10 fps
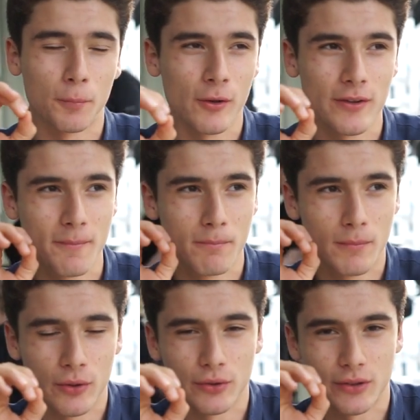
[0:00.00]
so probably the
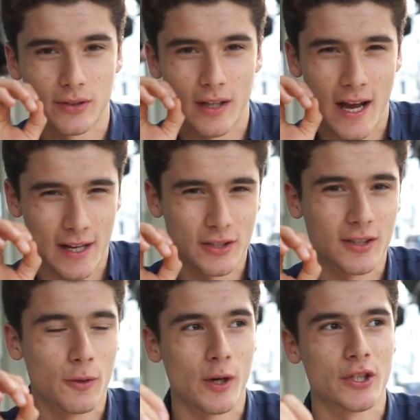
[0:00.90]
most
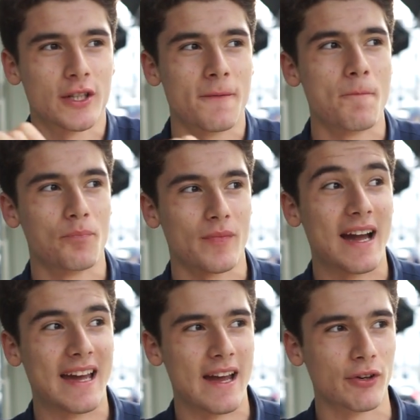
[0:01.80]
asked
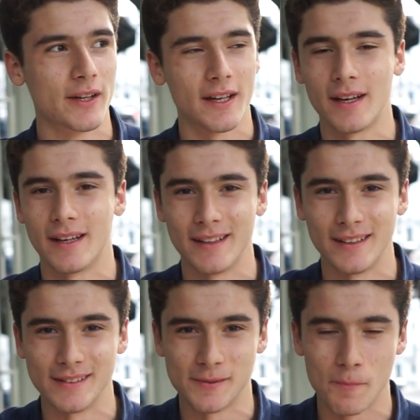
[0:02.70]
question I ever get
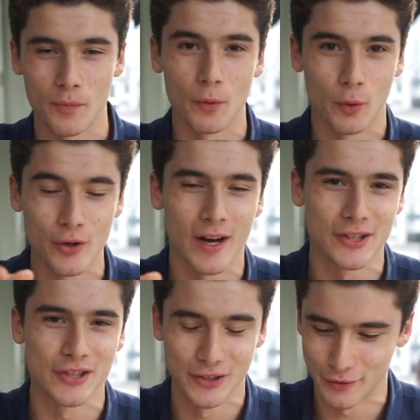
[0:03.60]
is, what do you
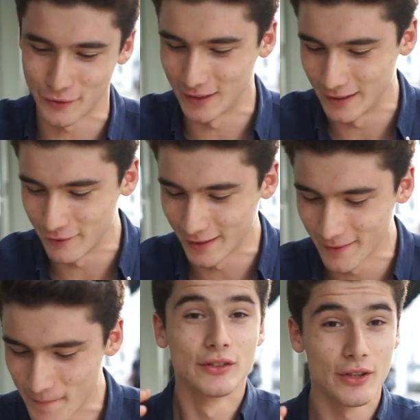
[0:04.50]
actually do for a living?
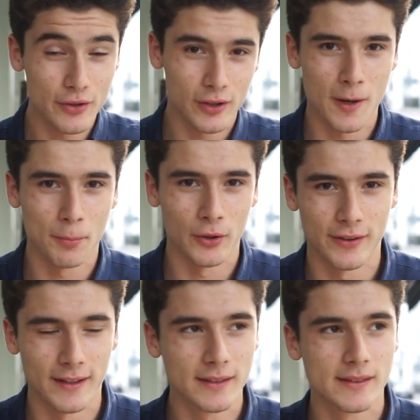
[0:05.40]
So I do a couple of
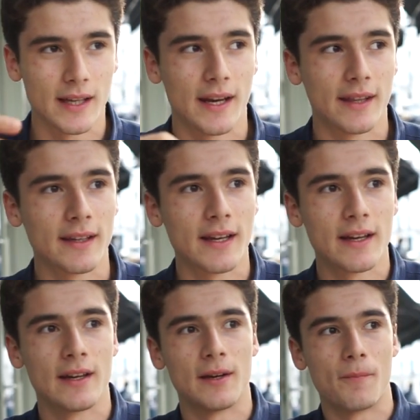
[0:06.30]
things, and I think
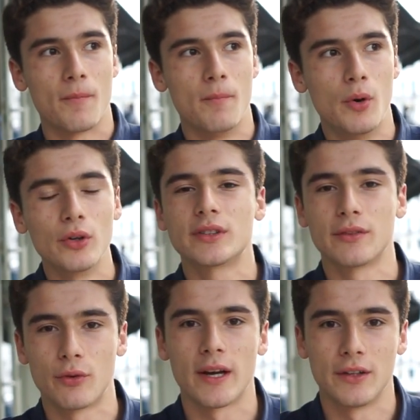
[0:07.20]
most
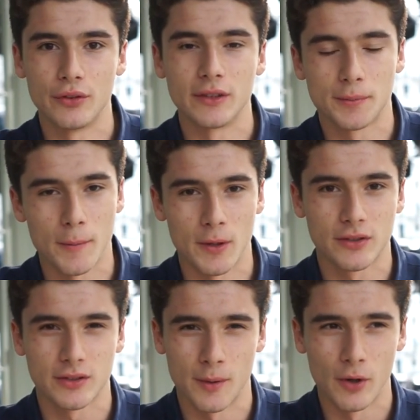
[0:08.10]
of what I do is pretty much
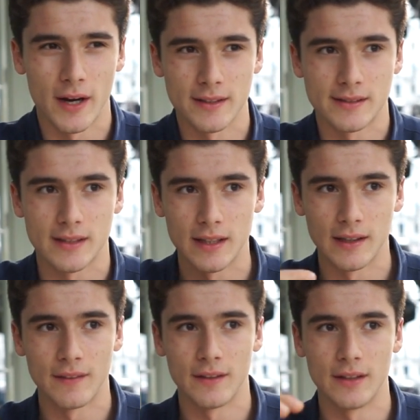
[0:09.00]
summarized
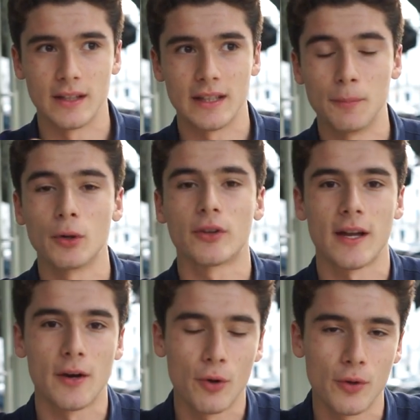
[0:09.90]
in the ebook
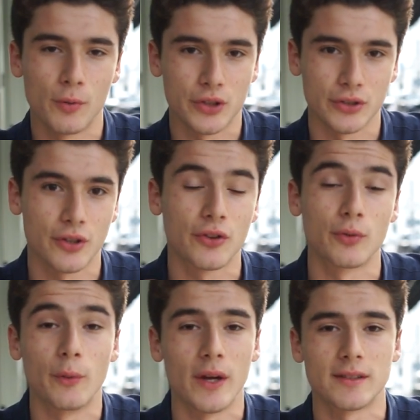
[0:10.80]
that I wrote, which is
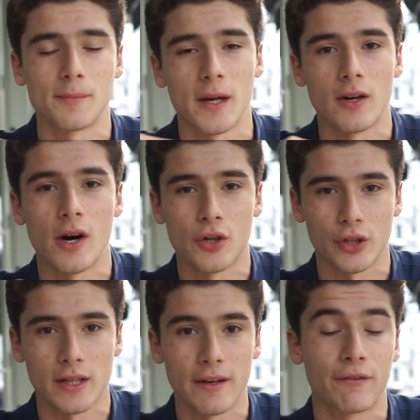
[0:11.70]
3 ways to make
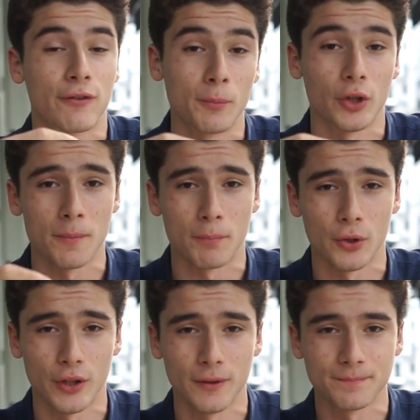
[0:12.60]
100k from your
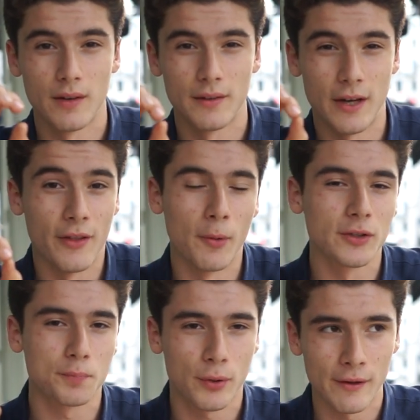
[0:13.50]
computer. Now, the
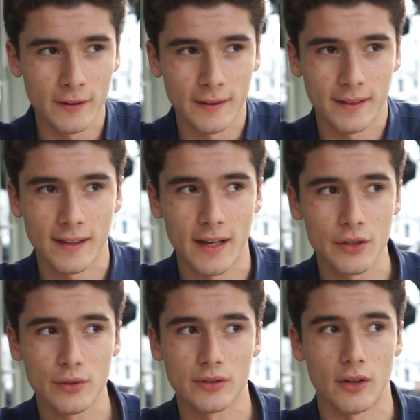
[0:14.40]
most prevalent thing I
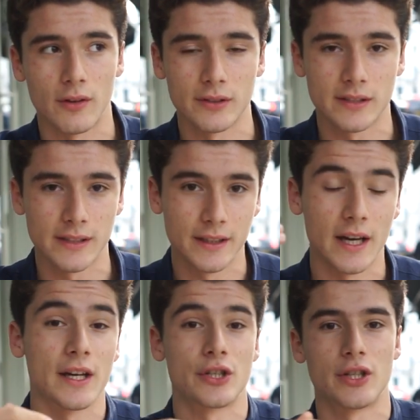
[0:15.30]
do is obviously
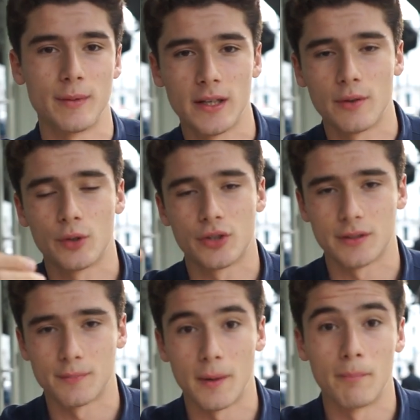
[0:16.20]
IAG Media, which
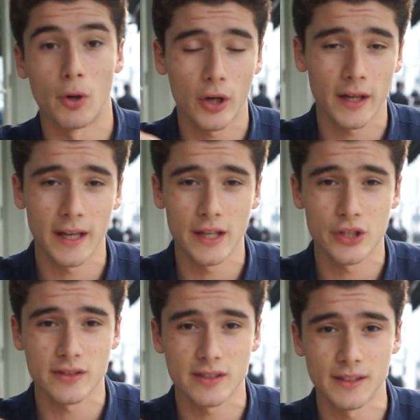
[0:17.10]
is my marketing
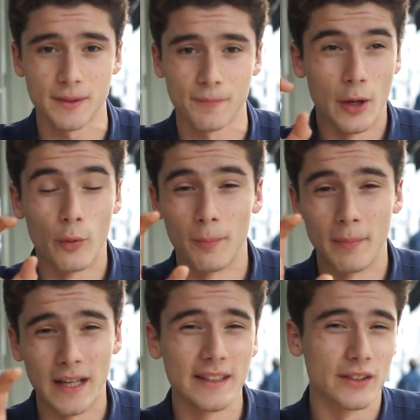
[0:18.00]
agency. Now, we're
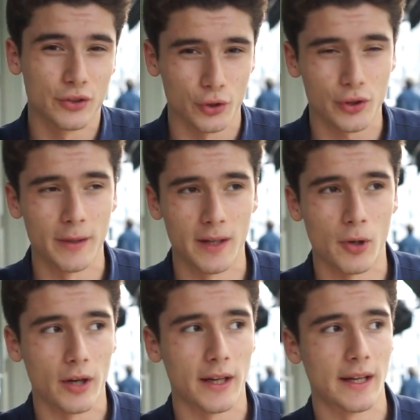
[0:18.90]
mainly a social media
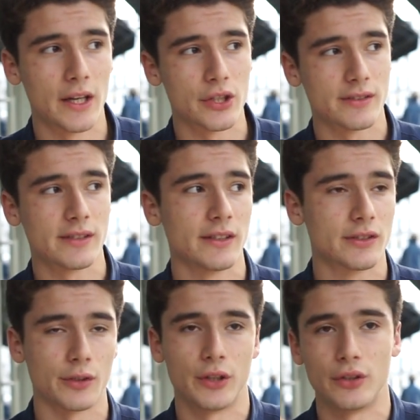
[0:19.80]
marketing agency,
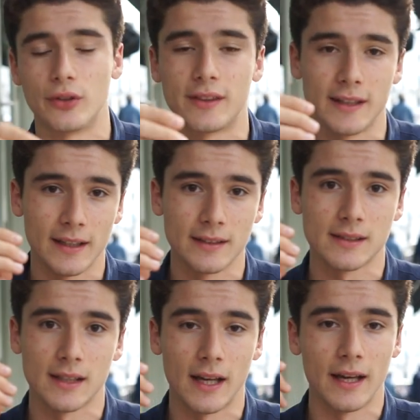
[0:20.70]
so we do
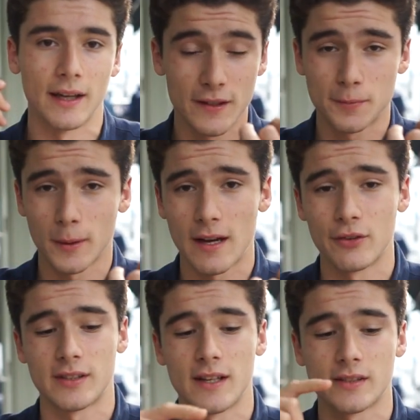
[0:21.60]
things like Facebook
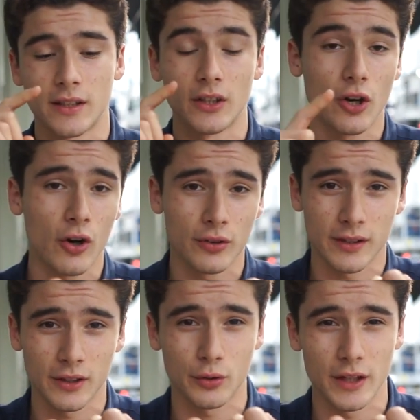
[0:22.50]
advertising,
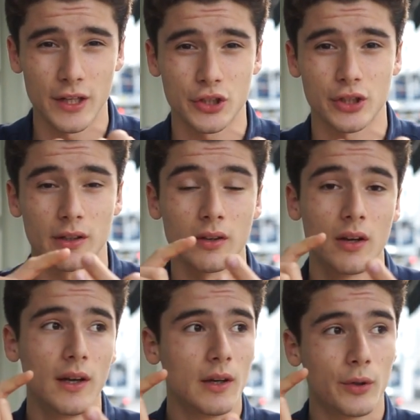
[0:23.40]
content creation,
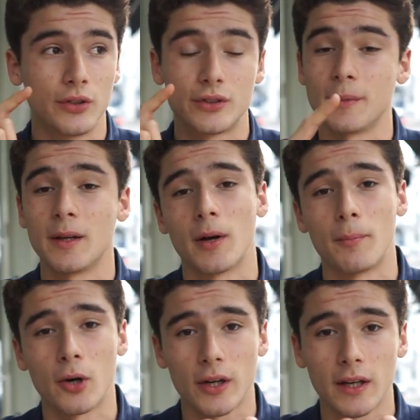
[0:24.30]
we do some email
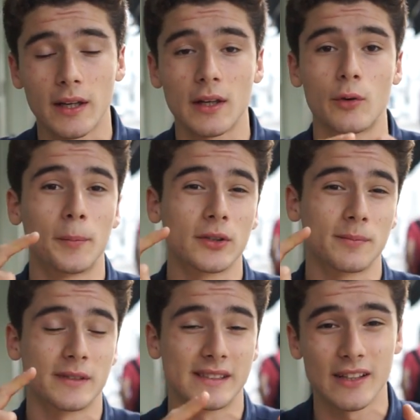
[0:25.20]
marketing, we build
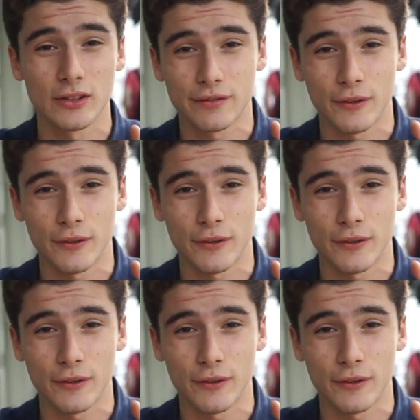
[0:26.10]
some sales